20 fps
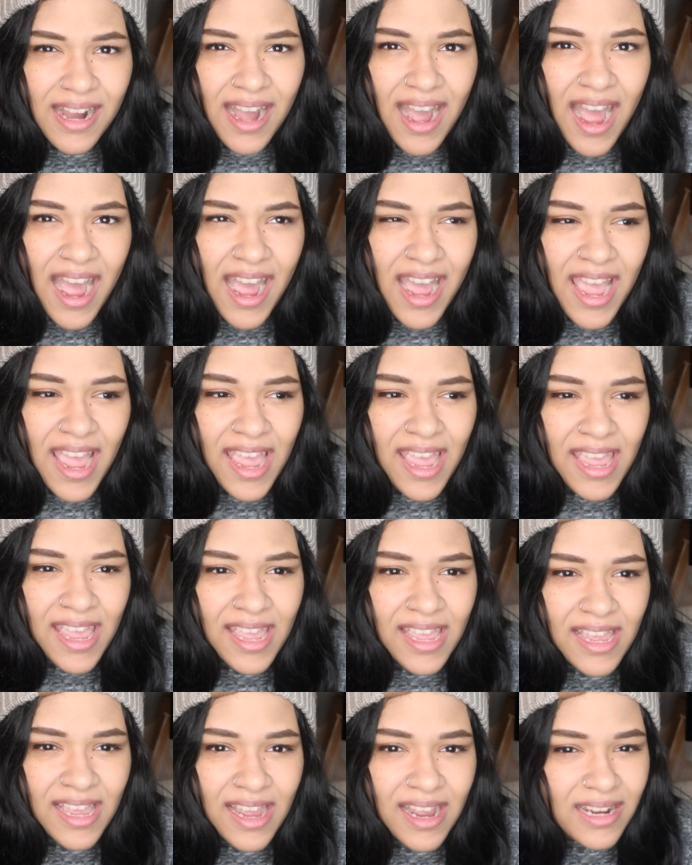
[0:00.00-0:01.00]

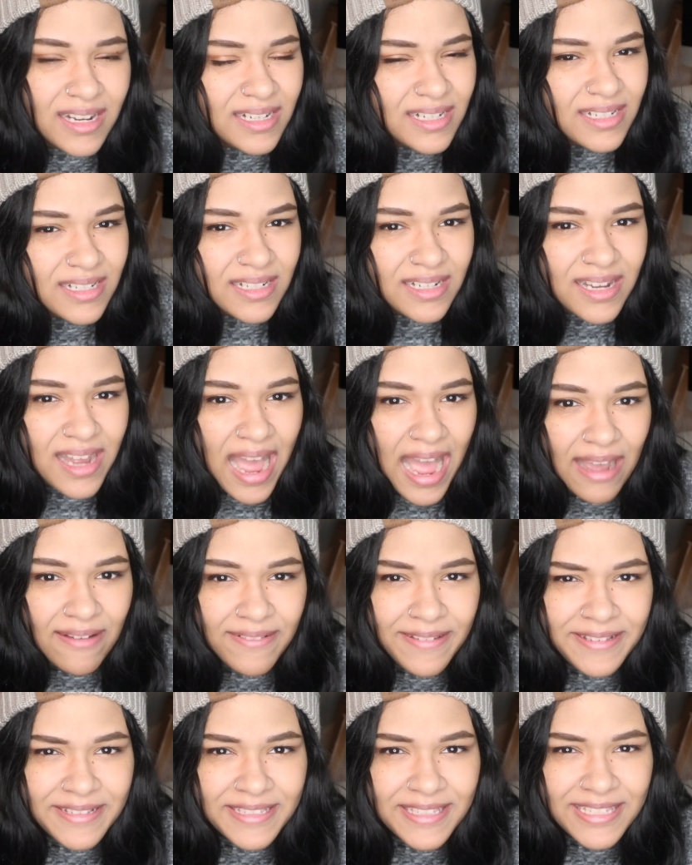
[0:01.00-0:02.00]
I
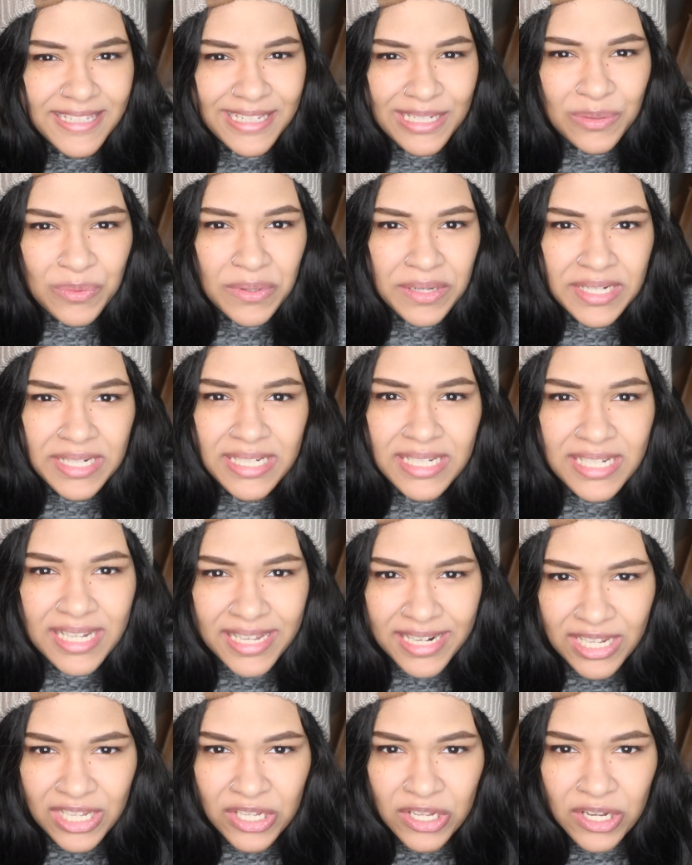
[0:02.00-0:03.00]
haven't seen one
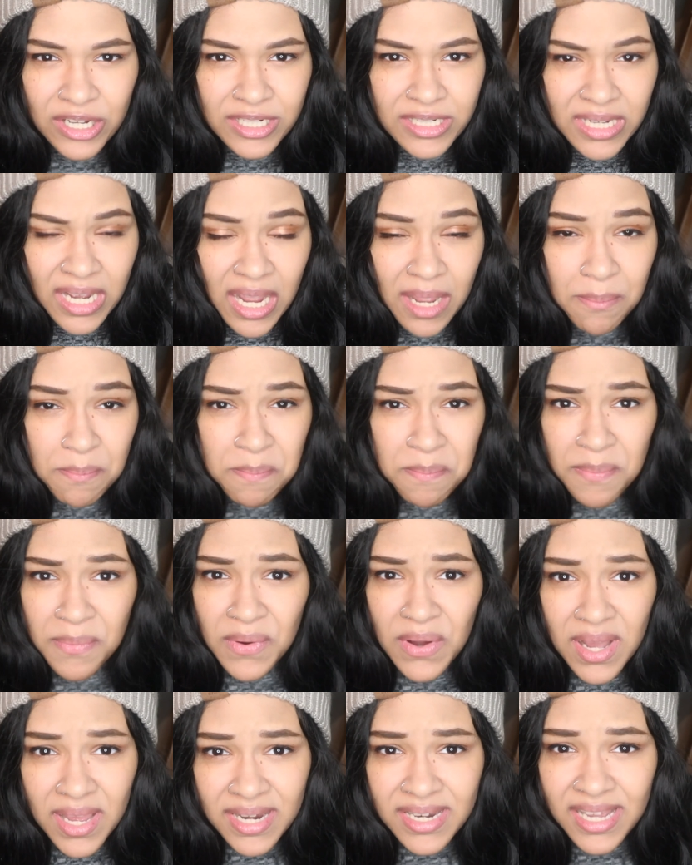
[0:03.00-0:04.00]
in a long time,
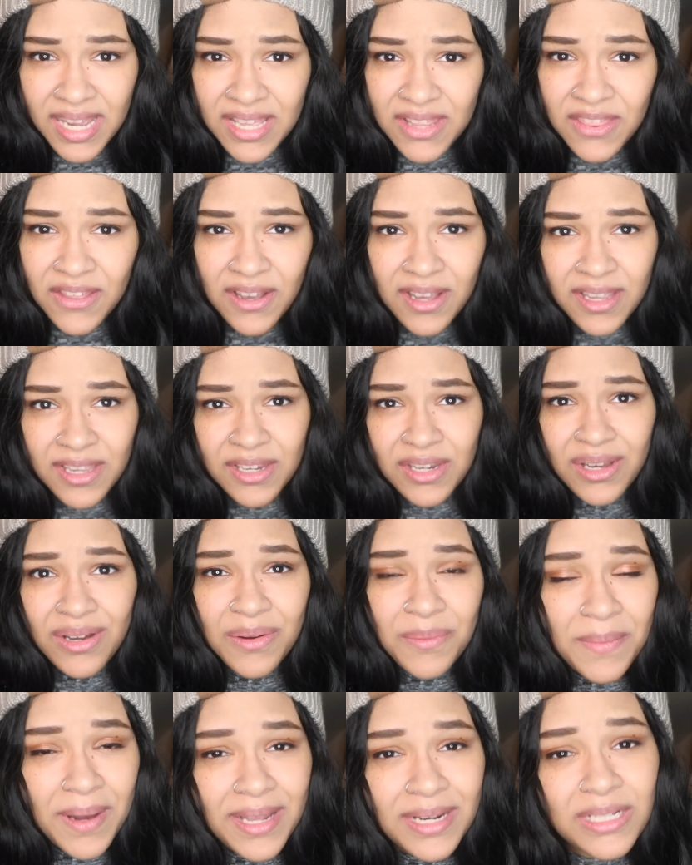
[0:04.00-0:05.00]
but I thought, you
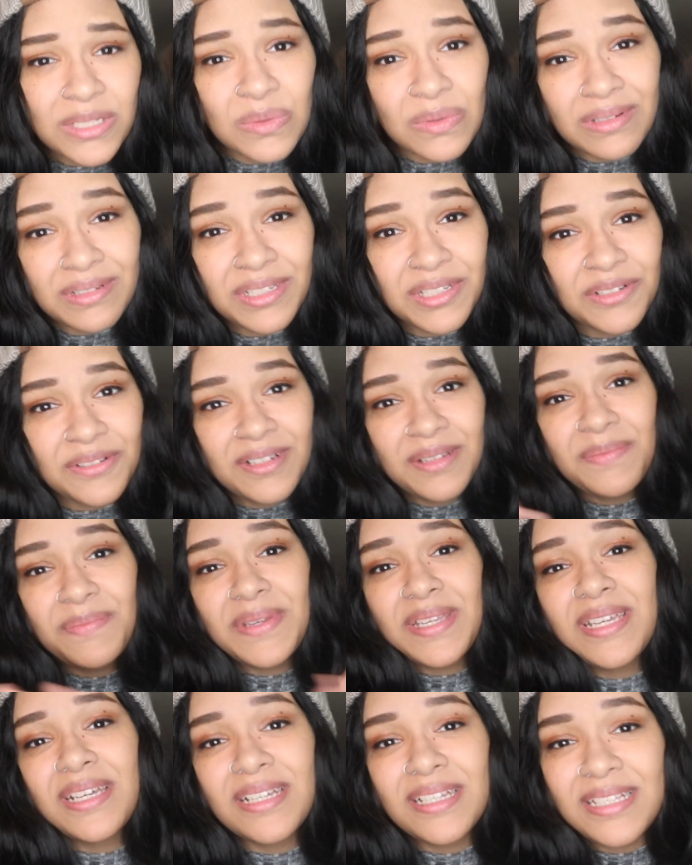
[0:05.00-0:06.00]
know, might as well do it
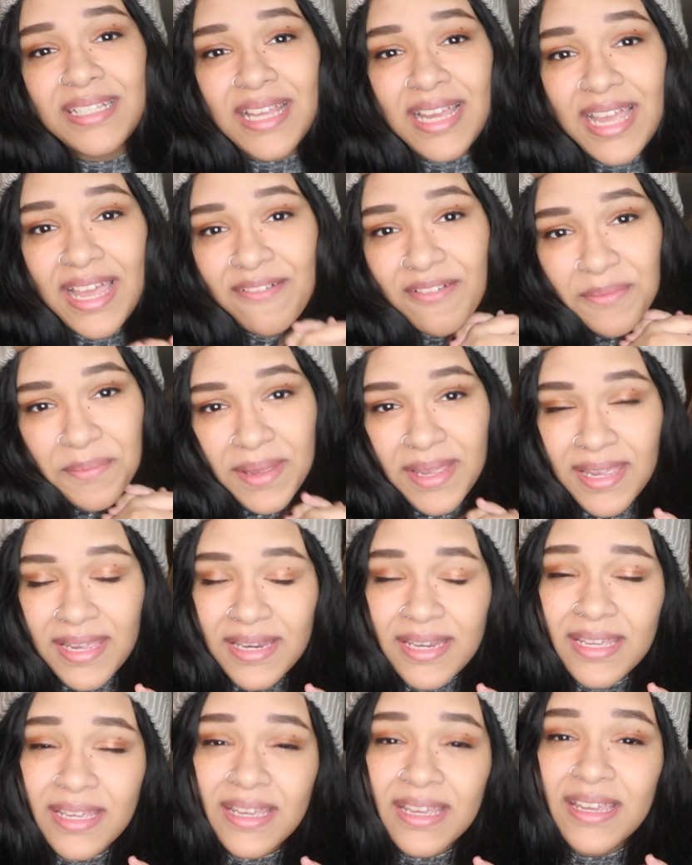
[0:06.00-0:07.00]
because I haven't
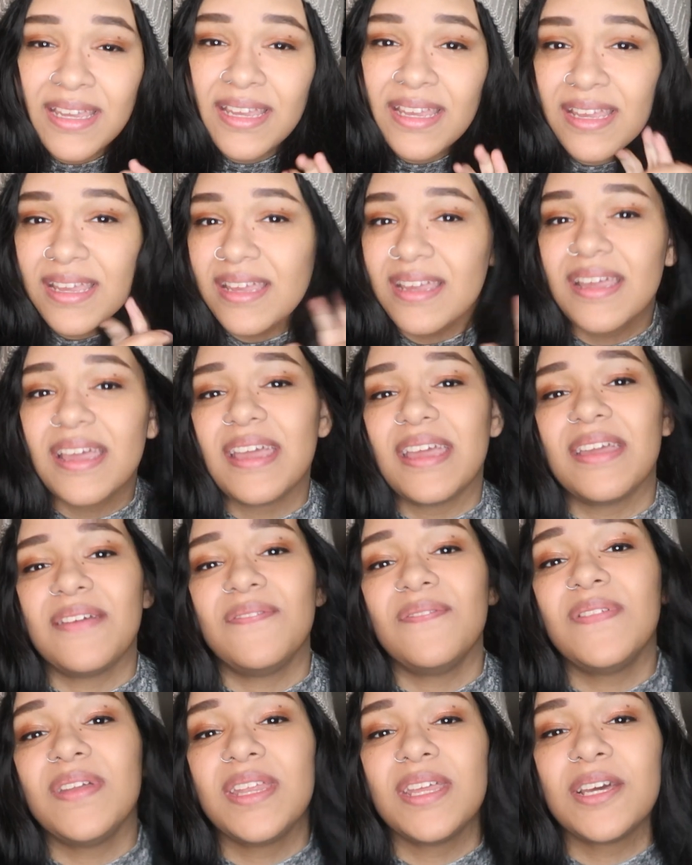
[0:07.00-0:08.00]
made a
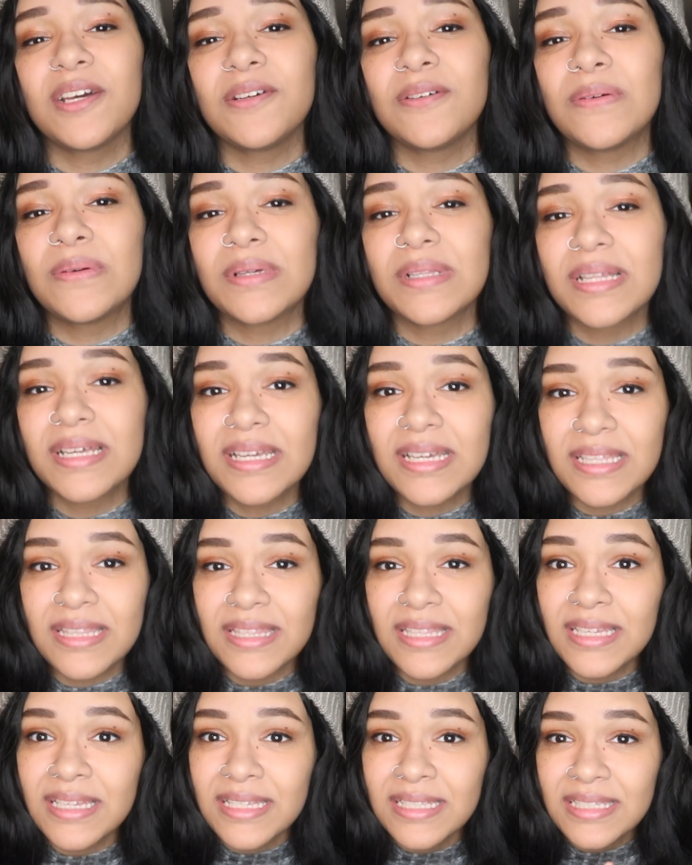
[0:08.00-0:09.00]
video like
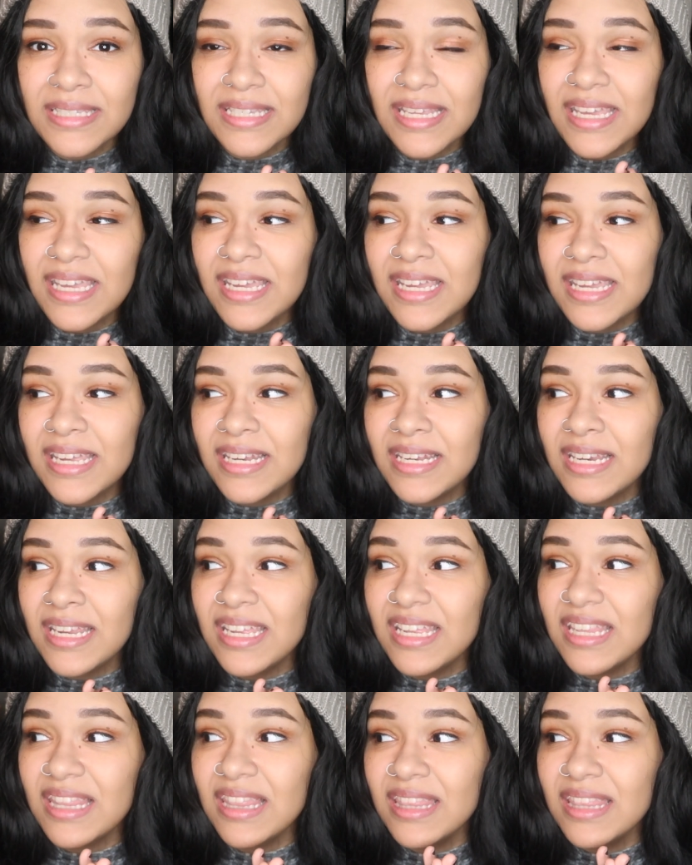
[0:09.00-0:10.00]
this in
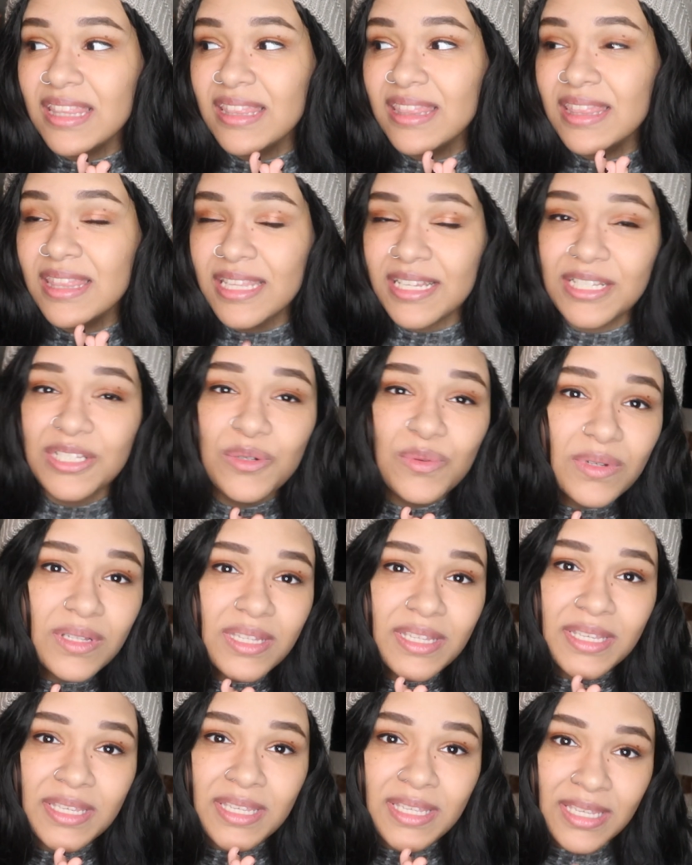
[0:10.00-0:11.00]

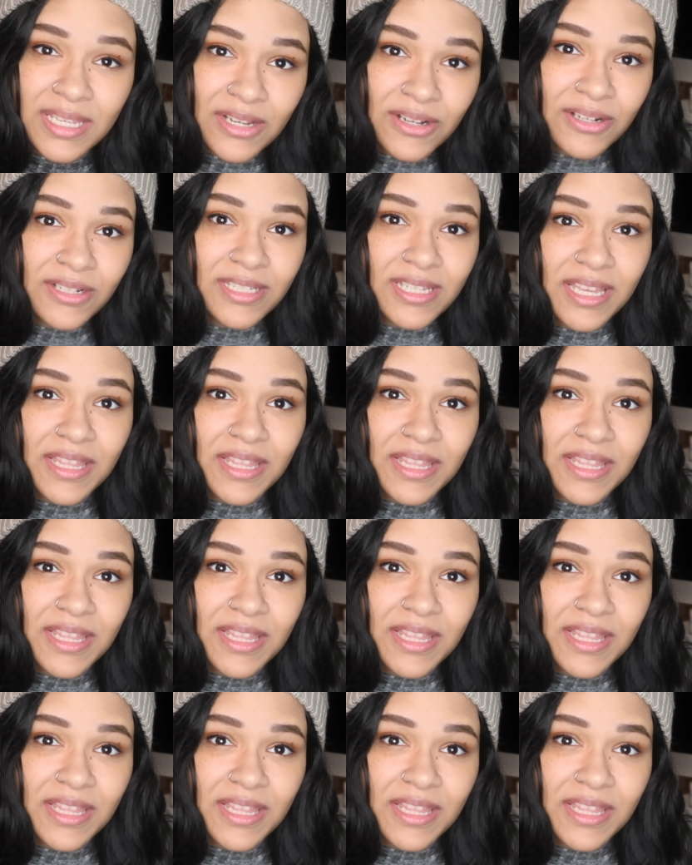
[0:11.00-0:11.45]
literally years.